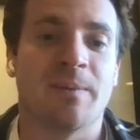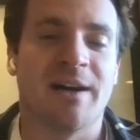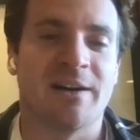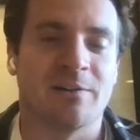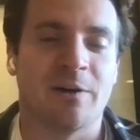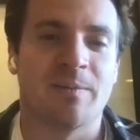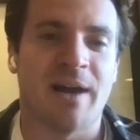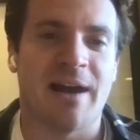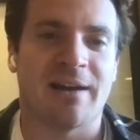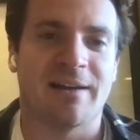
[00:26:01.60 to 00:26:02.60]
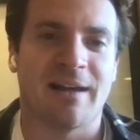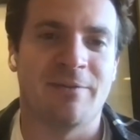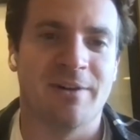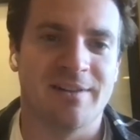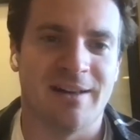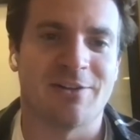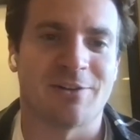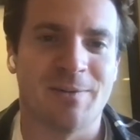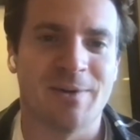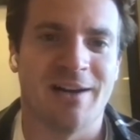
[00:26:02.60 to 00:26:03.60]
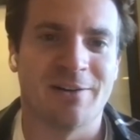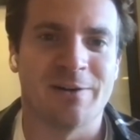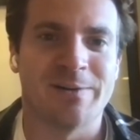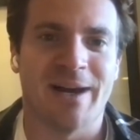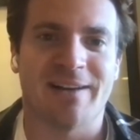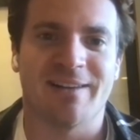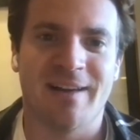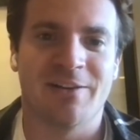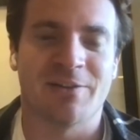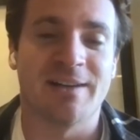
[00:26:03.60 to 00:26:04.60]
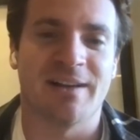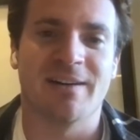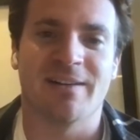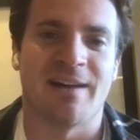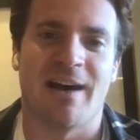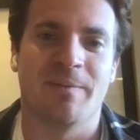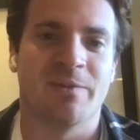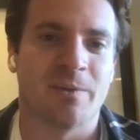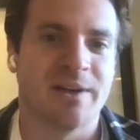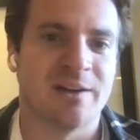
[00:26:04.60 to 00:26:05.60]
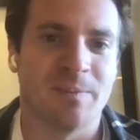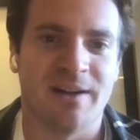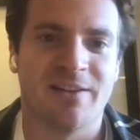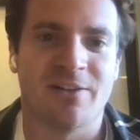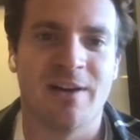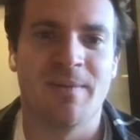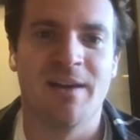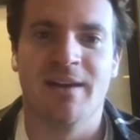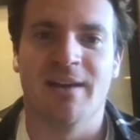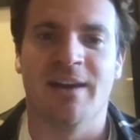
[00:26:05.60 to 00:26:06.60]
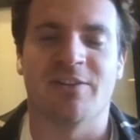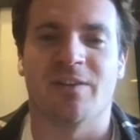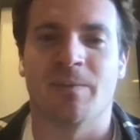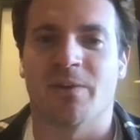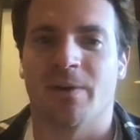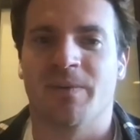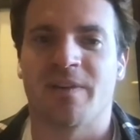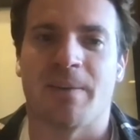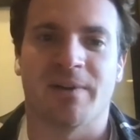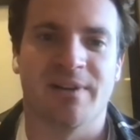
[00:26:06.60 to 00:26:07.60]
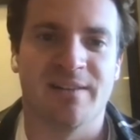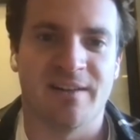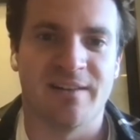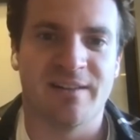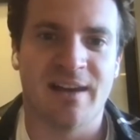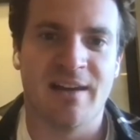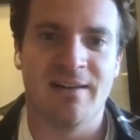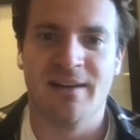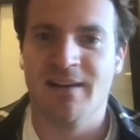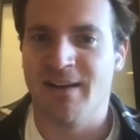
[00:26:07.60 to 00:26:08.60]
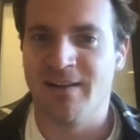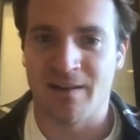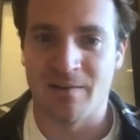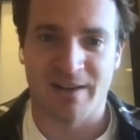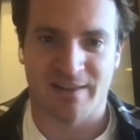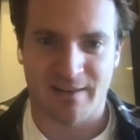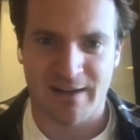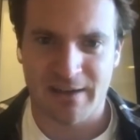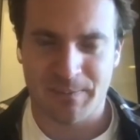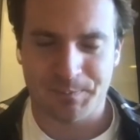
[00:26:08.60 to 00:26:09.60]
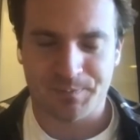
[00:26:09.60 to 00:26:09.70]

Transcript: it on your lower back, everything that you're rubbing on your lower back stays right there. It's not absorbing in your bloodstream. It just absorbs topically into your skin, into the muscle layer,